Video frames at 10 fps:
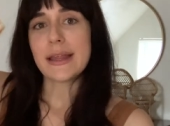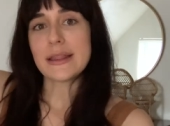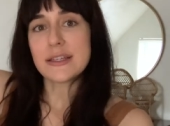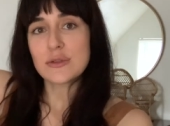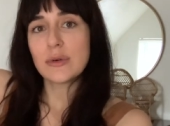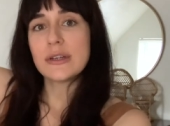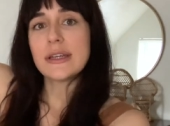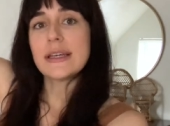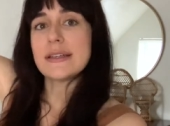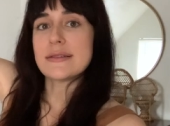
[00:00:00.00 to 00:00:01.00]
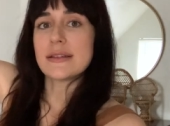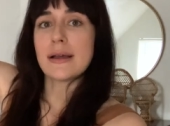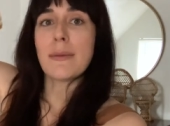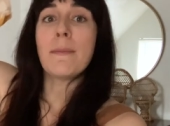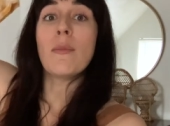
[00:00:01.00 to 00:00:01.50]
This one is
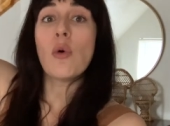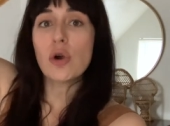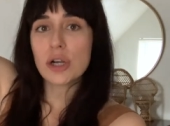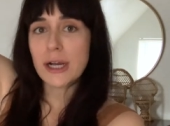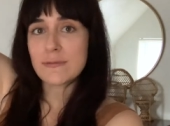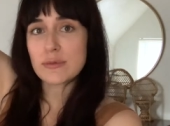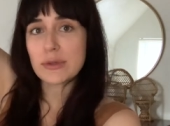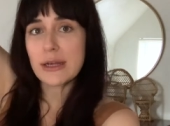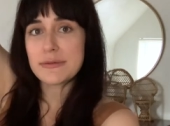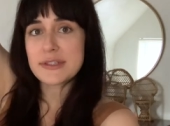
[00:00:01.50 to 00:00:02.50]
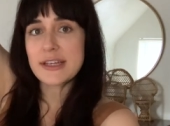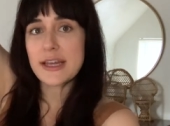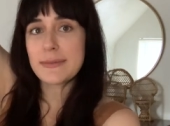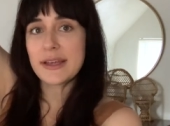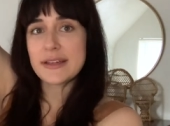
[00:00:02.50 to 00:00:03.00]
more comfortable, I would
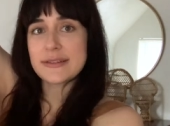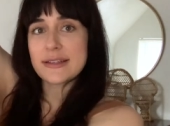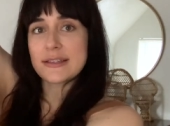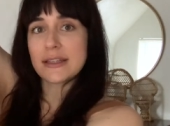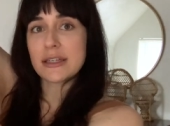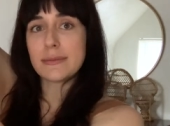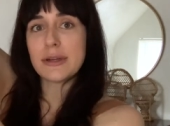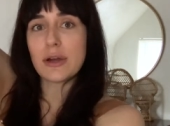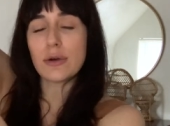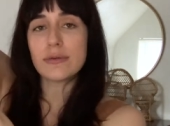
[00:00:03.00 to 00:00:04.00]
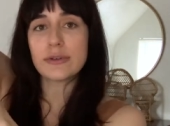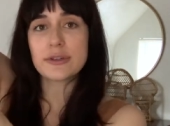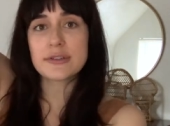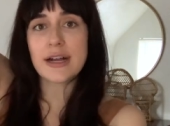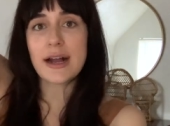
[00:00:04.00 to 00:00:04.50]
say, because it's a little bit
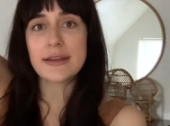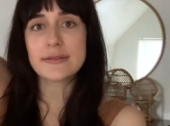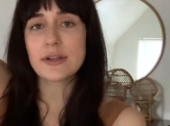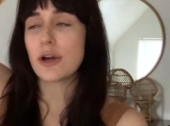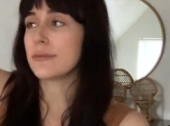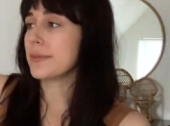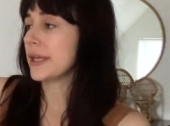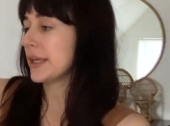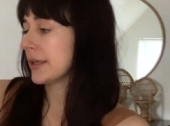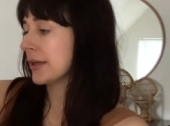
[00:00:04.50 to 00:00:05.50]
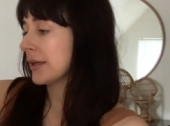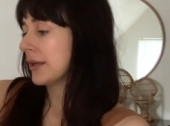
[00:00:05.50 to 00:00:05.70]
oversized on me.